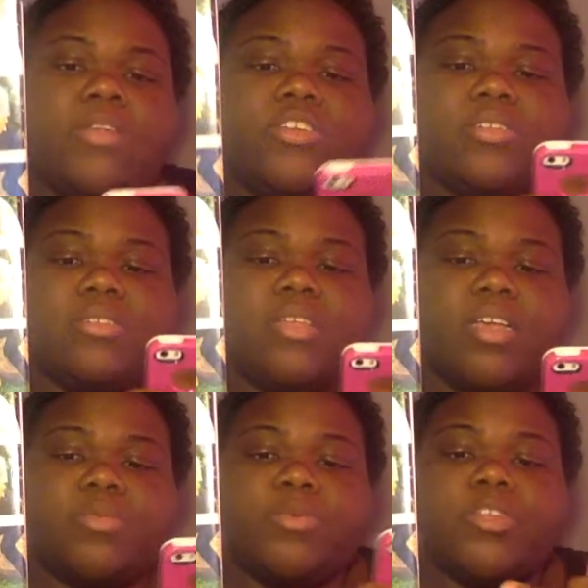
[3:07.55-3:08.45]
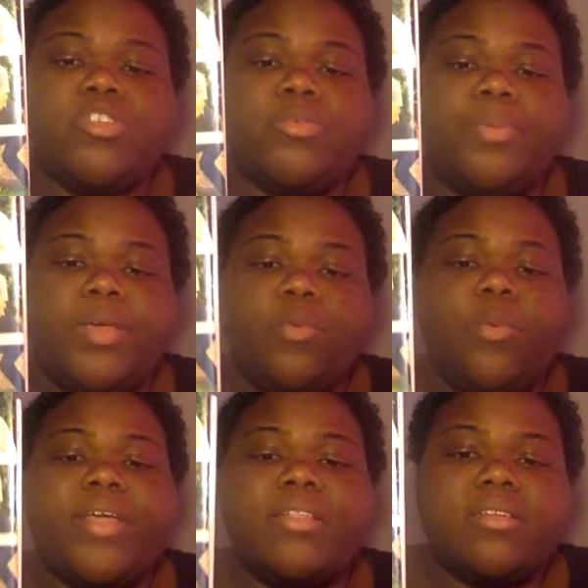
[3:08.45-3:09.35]
just desperate to be
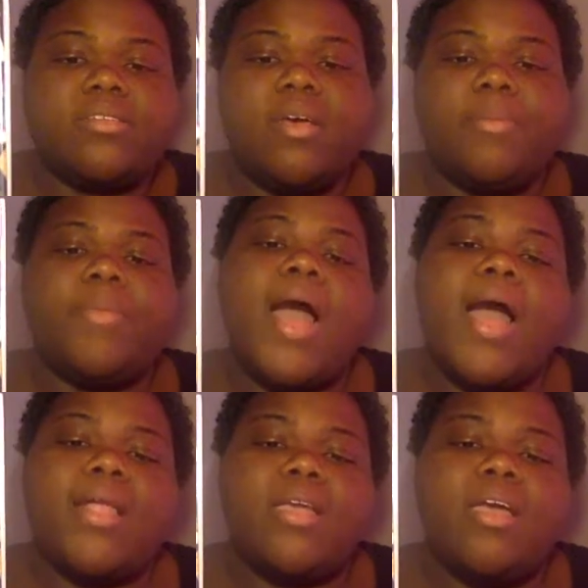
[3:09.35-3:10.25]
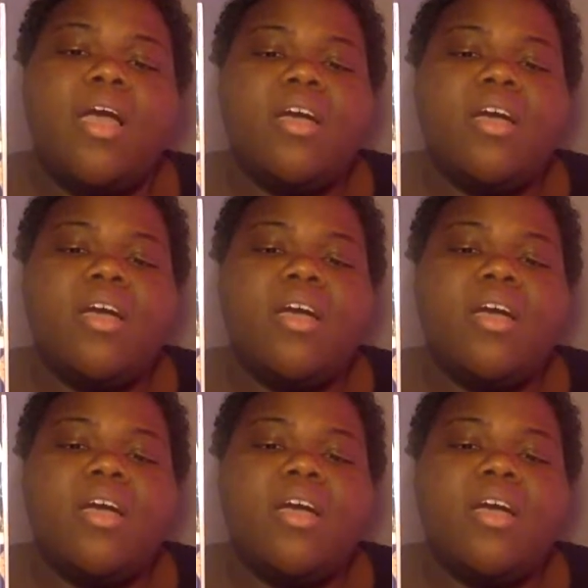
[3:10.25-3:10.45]
with somebody,